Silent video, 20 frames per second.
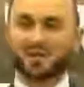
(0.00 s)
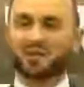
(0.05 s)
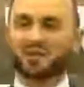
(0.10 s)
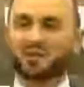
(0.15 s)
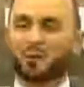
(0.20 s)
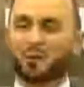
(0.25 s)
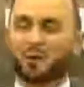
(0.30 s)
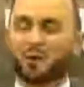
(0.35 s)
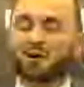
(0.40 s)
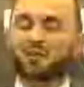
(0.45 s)

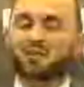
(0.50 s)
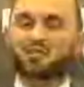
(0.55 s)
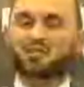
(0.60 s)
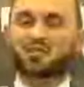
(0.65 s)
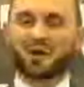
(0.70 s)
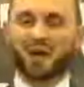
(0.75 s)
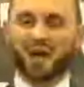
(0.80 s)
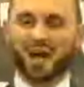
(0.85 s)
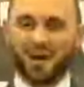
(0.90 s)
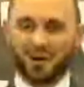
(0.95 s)
The Word is
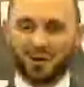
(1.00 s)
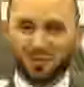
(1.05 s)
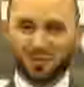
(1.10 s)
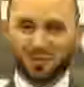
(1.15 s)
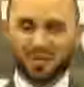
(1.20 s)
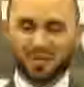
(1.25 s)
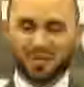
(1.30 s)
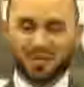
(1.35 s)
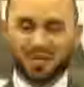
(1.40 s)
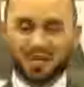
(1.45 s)
your help.
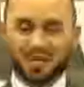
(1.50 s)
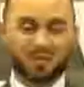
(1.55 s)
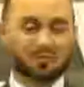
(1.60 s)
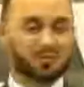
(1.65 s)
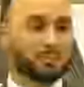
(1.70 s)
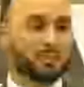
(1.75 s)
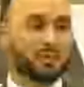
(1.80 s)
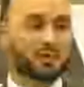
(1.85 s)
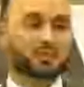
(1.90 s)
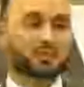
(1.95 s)
If
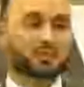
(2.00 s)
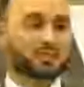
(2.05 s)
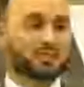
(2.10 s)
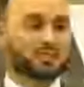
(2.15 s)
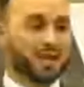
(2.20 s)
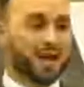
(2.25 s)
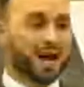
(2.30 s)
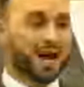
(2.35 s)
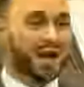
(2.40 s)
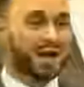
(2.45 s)
you push it
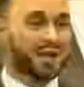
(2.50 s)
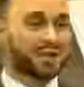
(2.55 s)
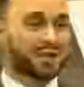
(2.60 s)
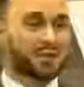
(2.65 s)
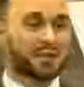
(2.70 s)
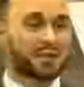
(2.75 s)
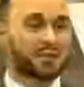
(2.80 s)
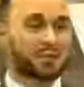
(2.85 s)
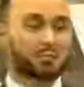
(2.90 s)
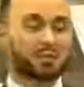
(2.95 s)
aside,
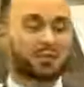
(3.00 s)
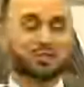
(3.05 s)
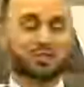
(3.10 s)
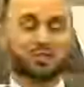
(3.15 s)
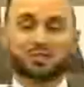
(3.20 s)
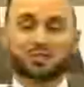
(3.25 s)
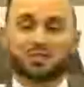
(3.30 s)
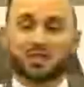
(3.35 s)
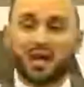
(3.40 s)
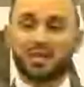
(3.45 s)
you're pushing
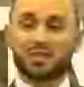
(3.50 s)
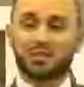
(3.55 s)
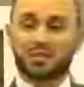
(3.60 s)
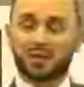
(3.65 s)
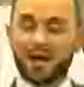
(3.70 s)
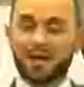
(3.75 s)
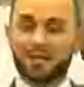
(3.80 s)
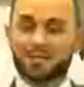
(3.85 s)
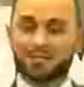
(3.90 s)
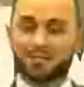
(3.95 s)
aside your
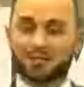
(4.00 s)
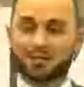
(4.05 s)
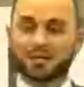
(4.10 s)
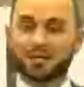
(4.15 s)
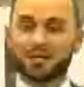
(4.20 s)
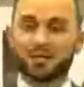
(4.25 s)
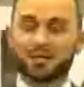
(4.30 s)
answer.